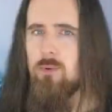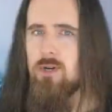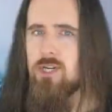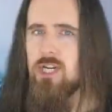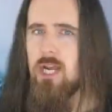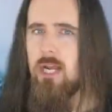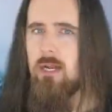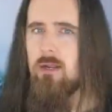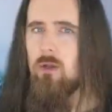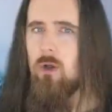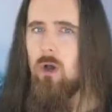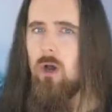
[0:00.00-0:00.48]
or
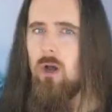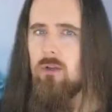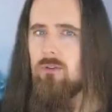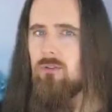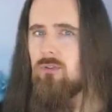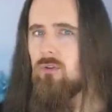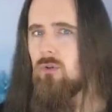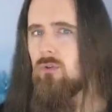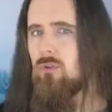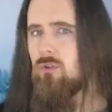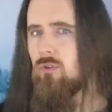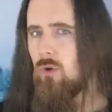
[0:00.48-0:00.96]
machete
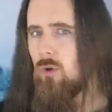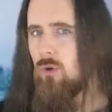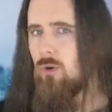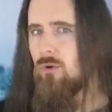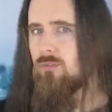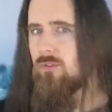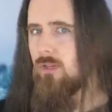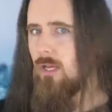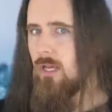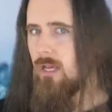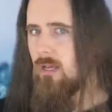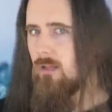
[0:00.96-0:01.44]
also
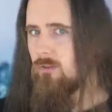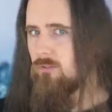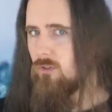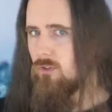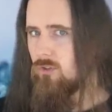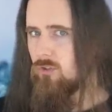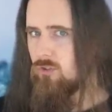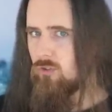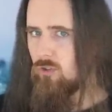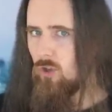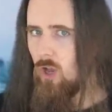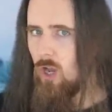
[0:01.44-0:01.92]
serves as
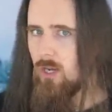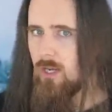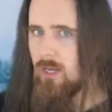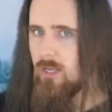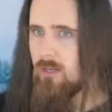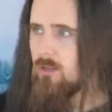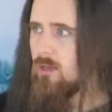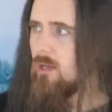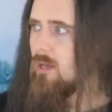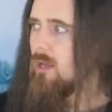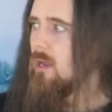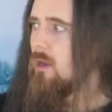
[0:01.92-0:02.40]
a
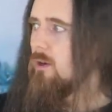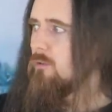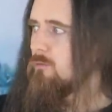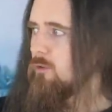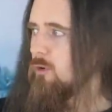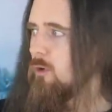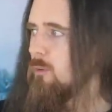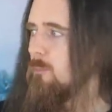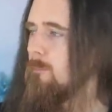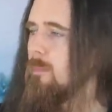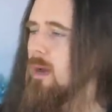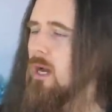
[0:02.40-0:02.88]
socket
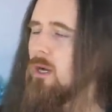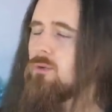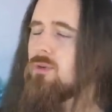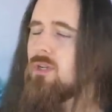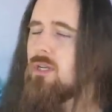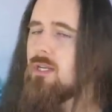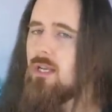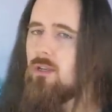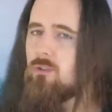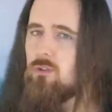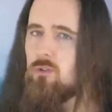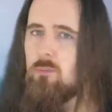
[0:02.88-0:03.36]
for
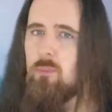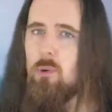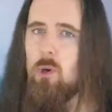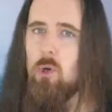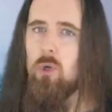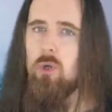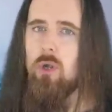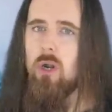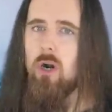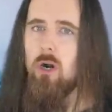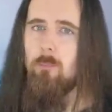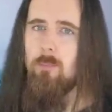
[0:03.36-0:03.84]
mounting as a
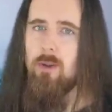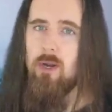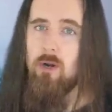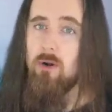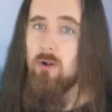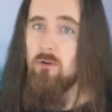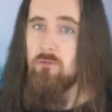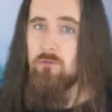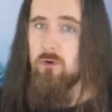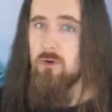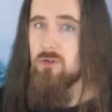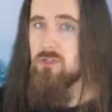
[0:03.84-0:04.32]
pole arm here.
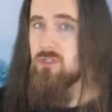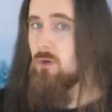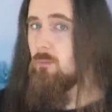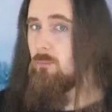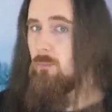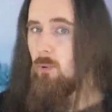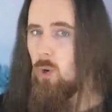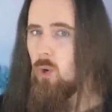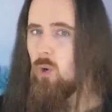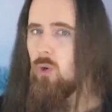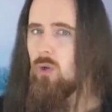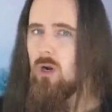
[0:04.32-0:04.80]
And of course, a
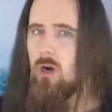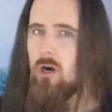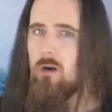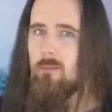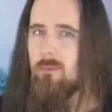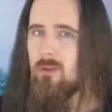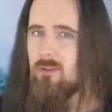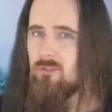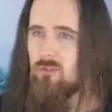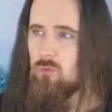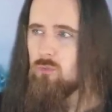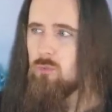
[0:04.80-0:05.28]
pole
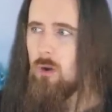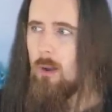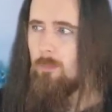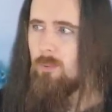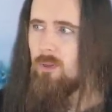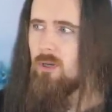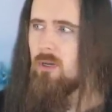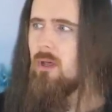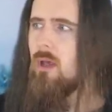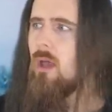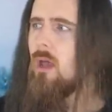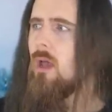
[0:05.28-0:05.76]
arm as a
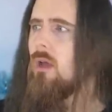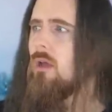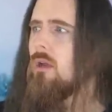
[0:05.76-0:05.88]
weapon.